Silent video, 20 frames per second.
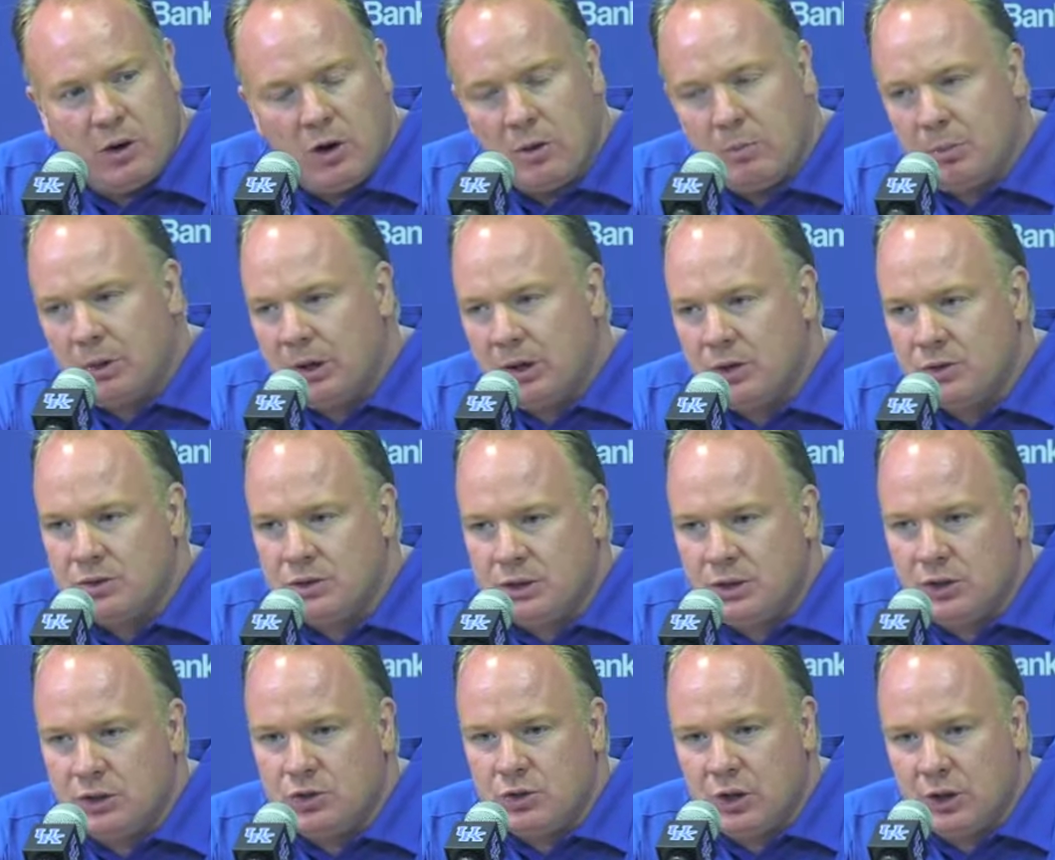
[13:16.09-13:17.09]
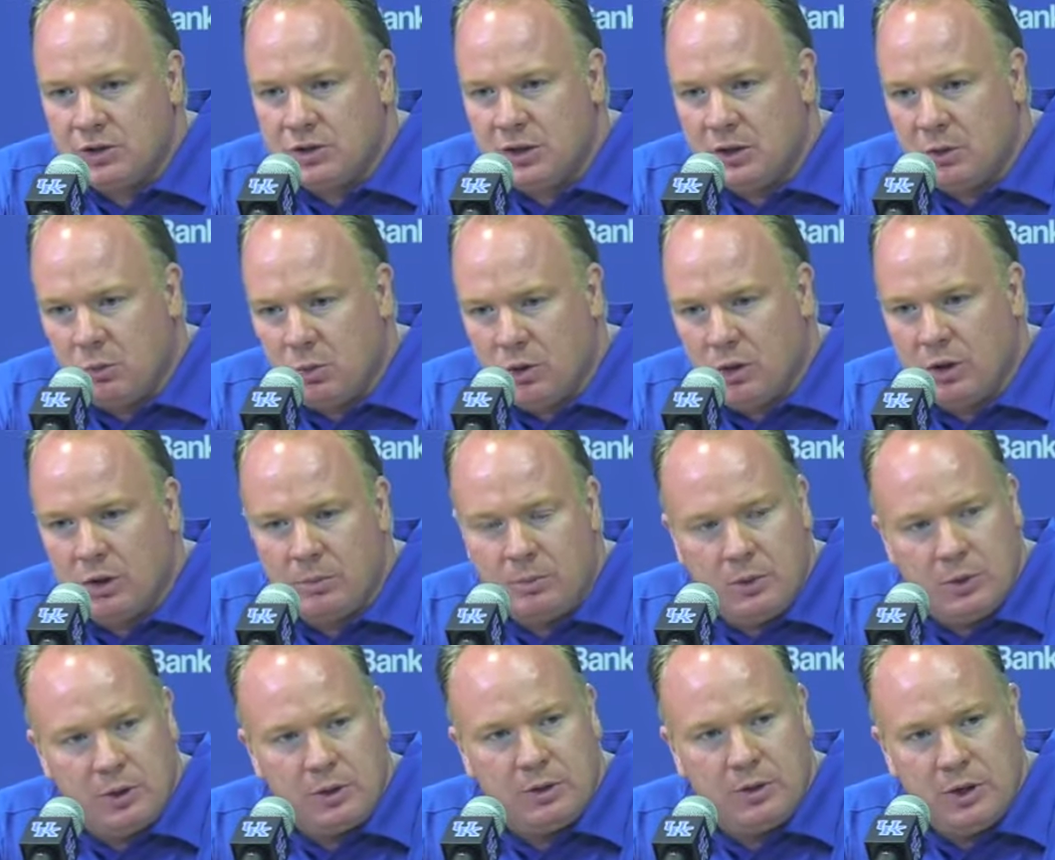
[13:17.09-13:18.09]
Our players need to trust that we're going to
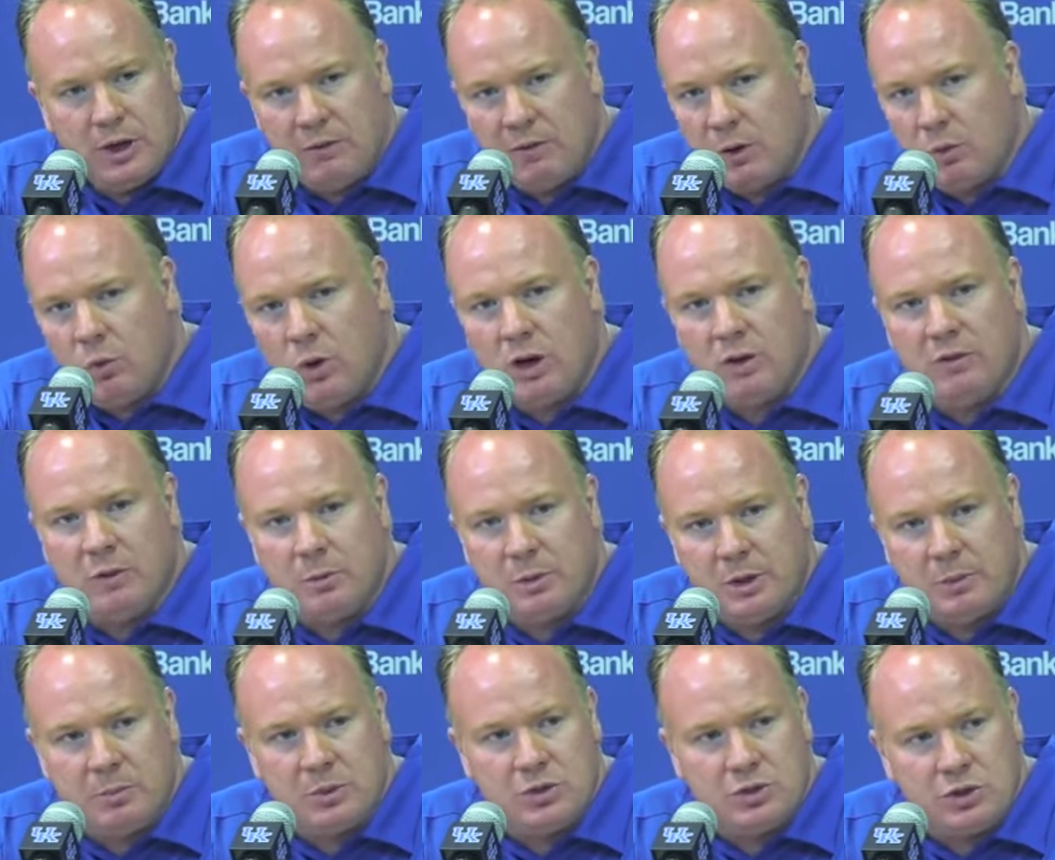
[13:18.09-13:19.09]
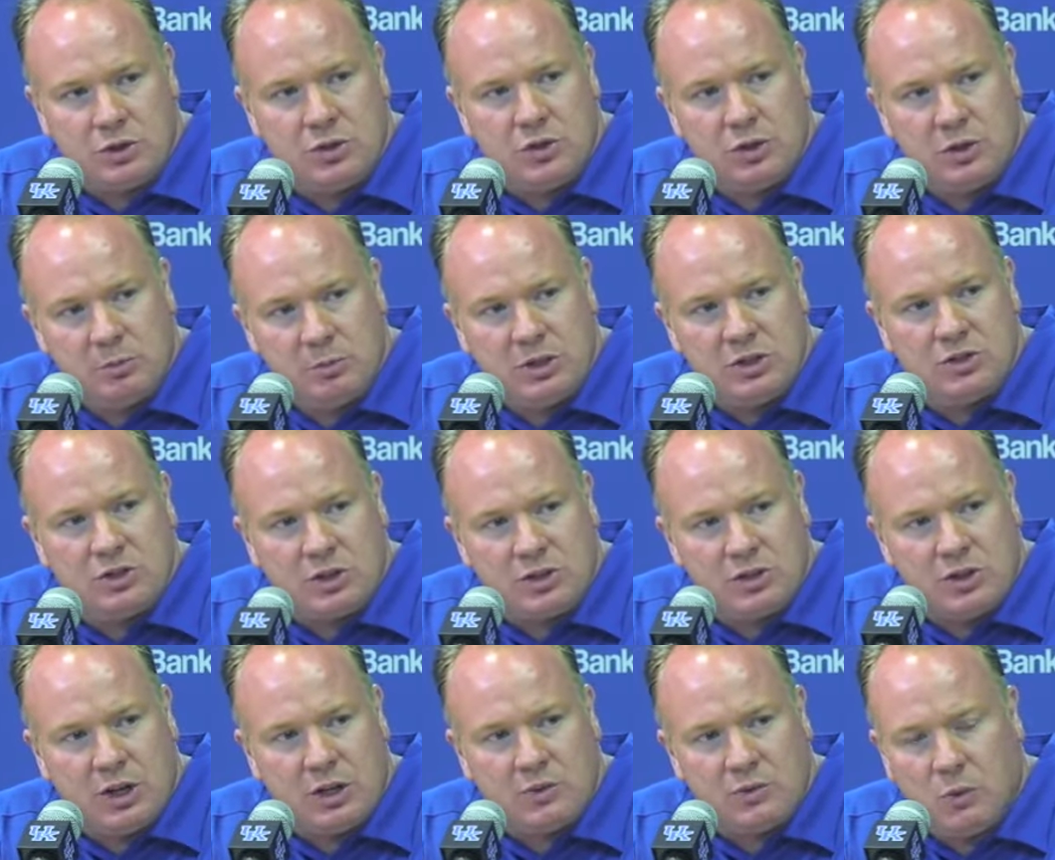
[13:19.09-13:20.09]
put every one of them in a position to be
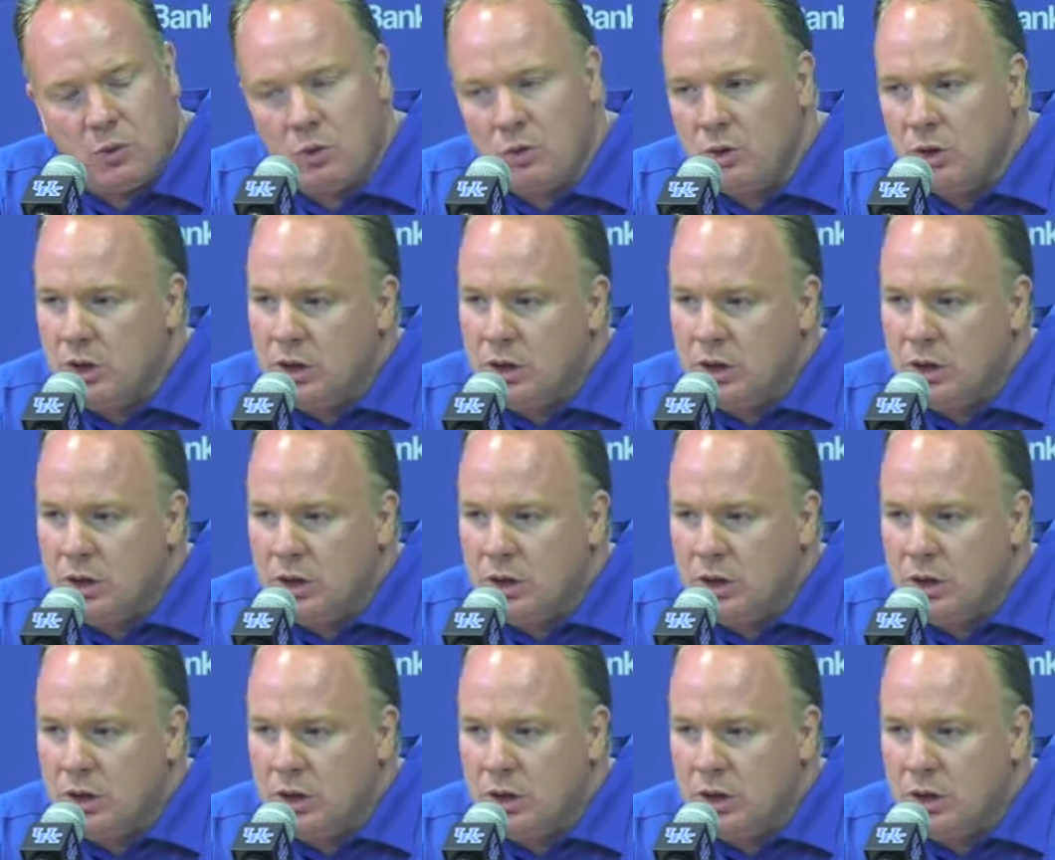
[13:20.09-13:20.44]
successful,